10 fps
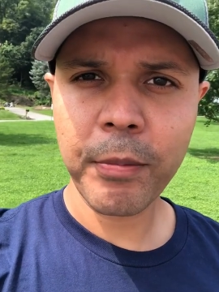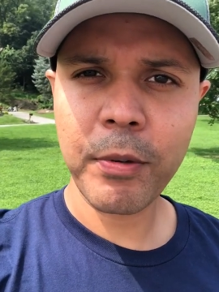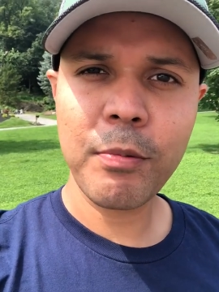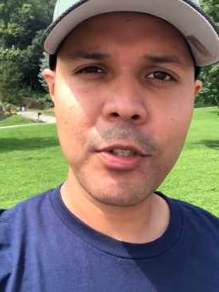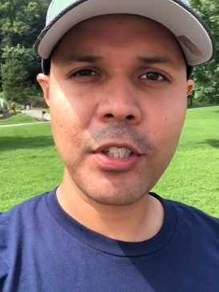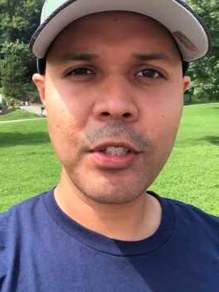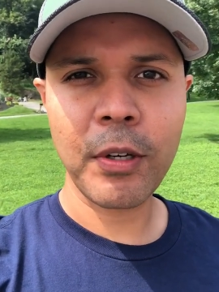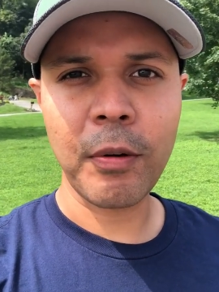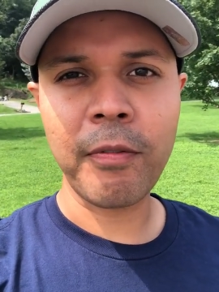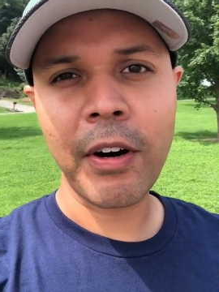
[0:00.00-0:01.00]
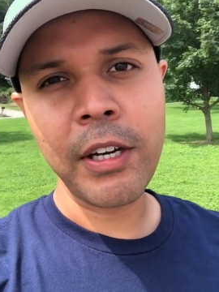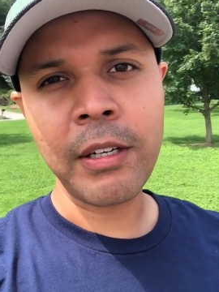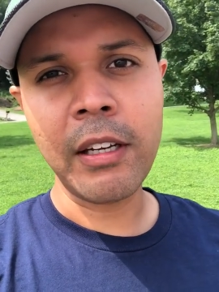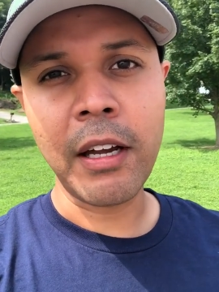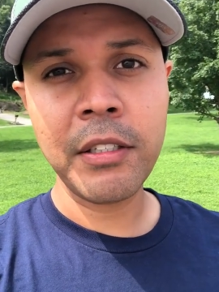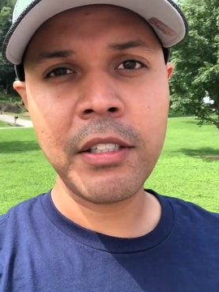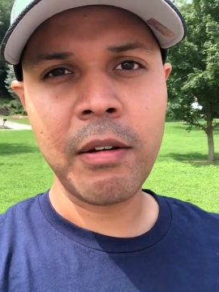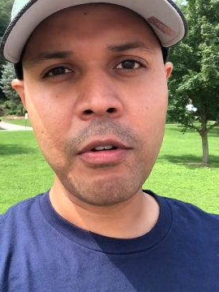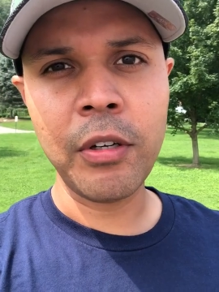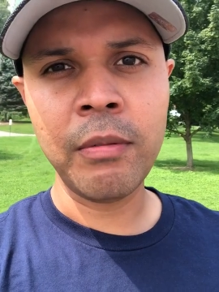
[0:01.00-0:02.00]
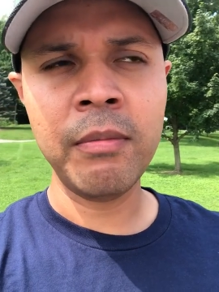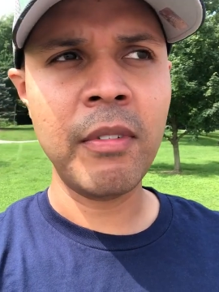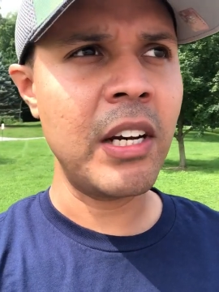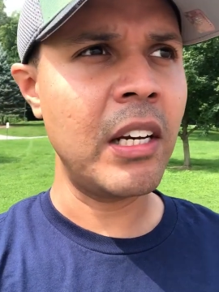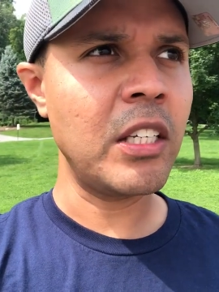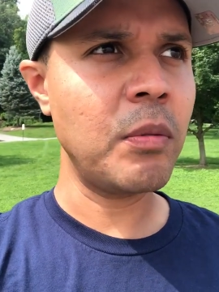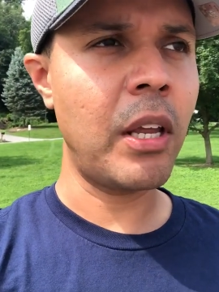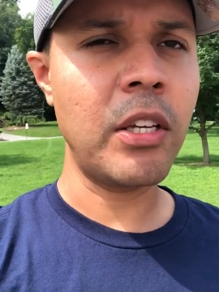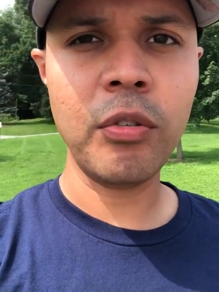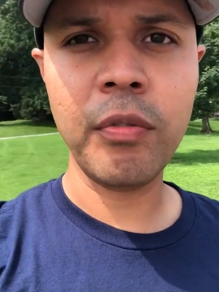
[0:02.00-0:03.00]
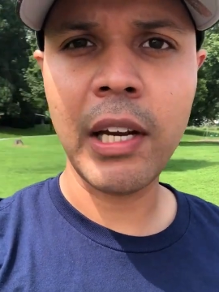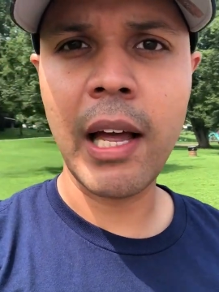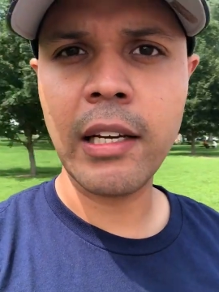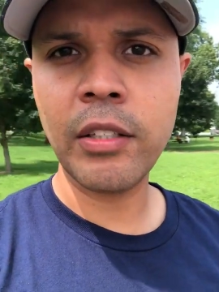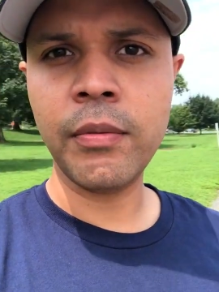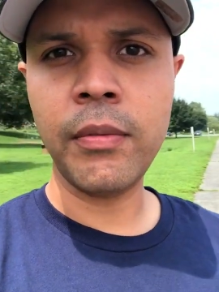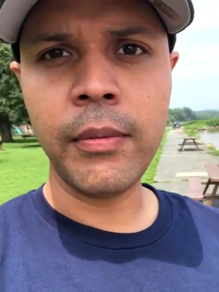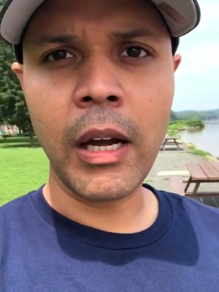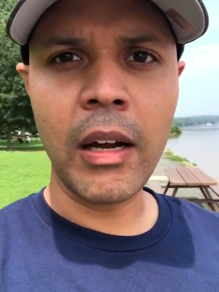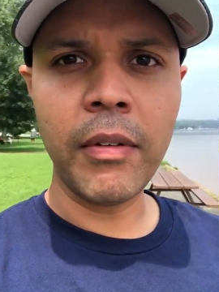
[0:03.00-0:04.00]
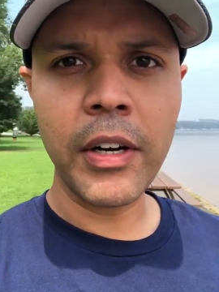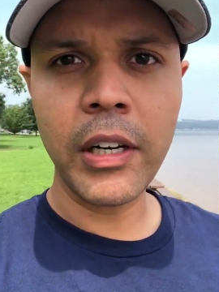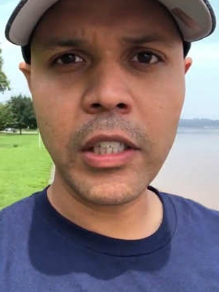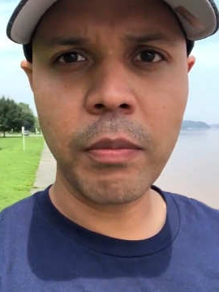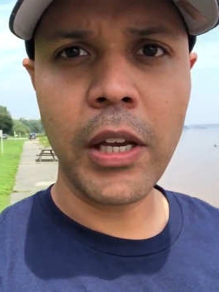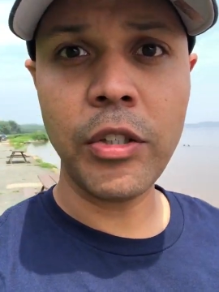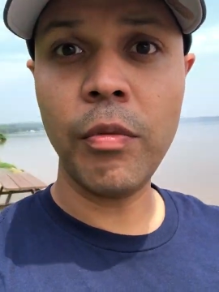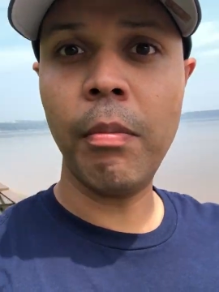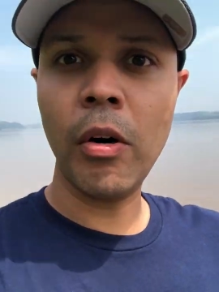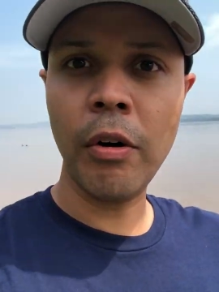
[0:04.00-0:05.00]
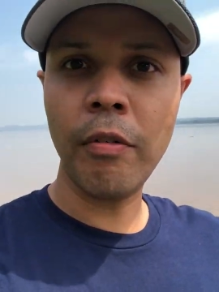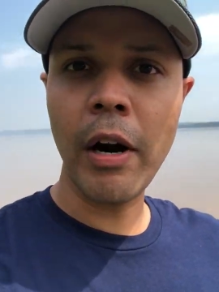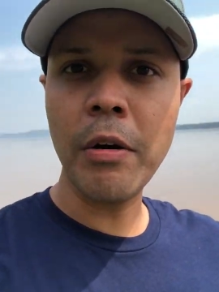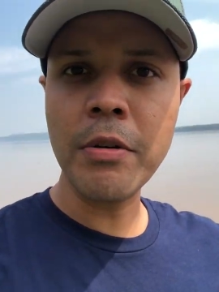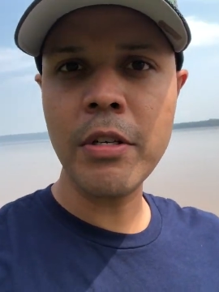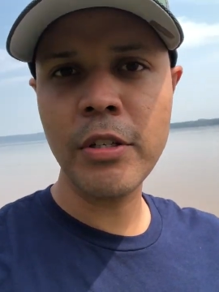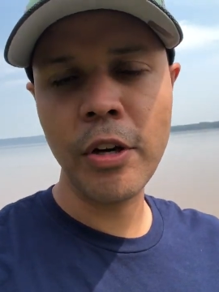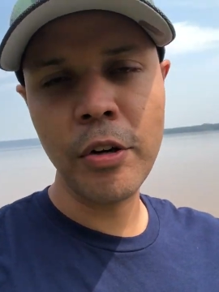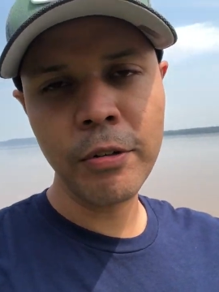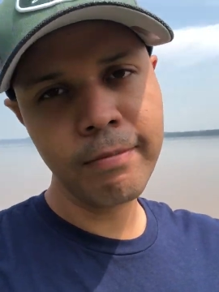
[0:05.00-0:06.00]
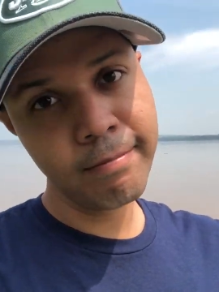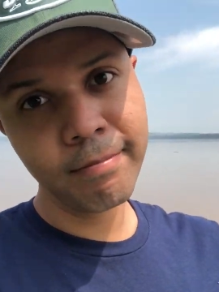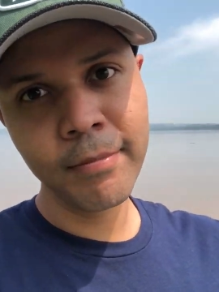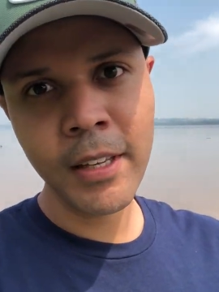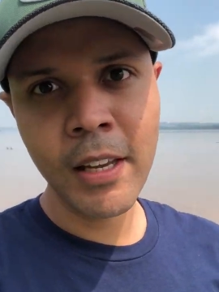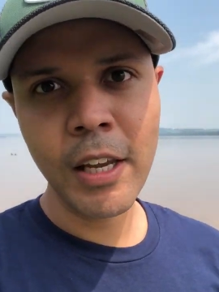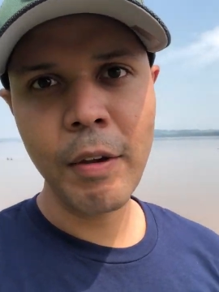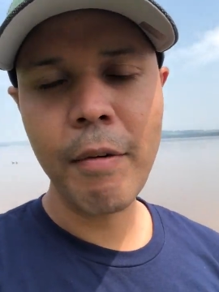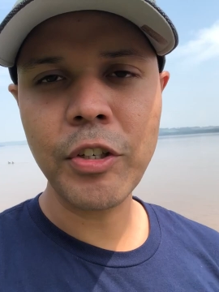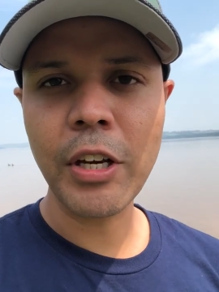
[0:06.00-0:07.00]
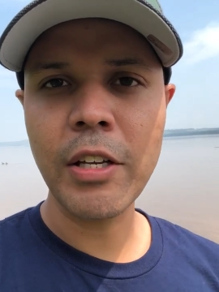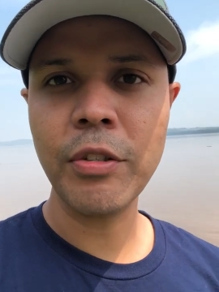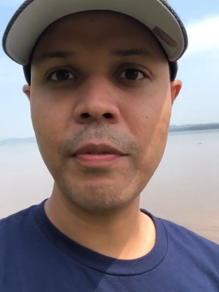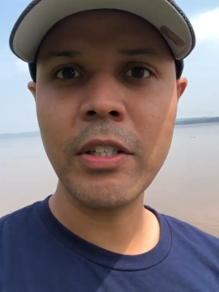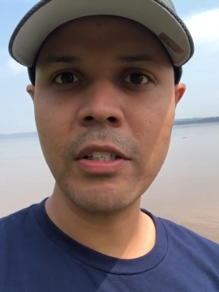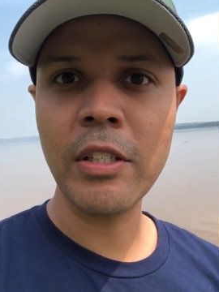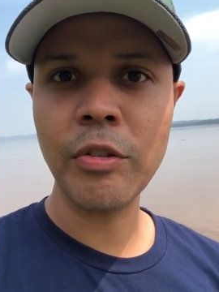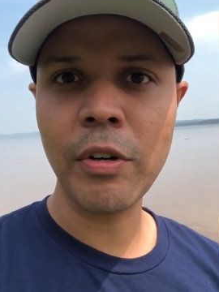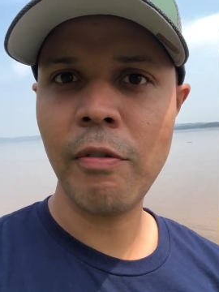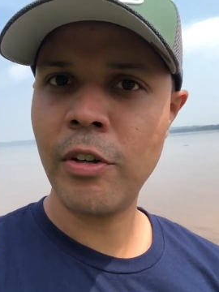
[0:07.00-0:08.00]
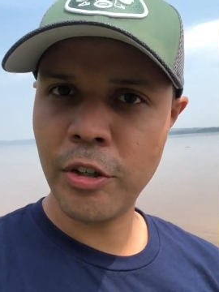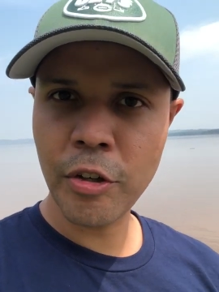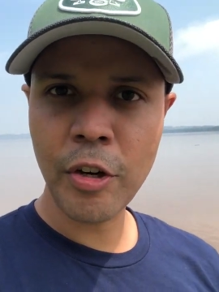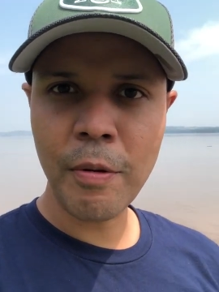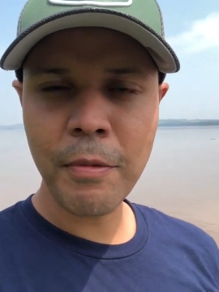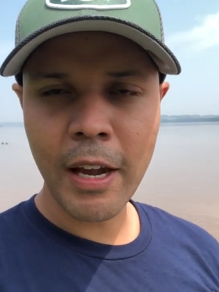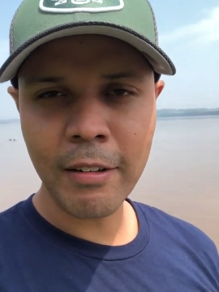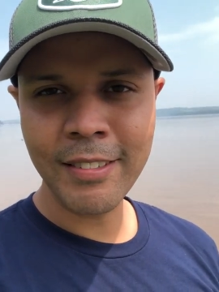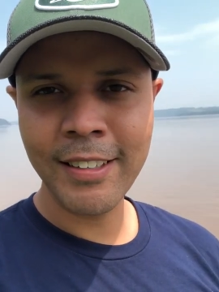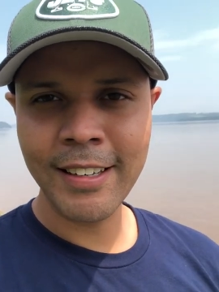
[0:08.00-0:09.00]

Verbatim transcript: pretty much is a very nice neighborhood very nice place to relax uh, very nice place to boat around so if you have a chance to visit this river, you could come down.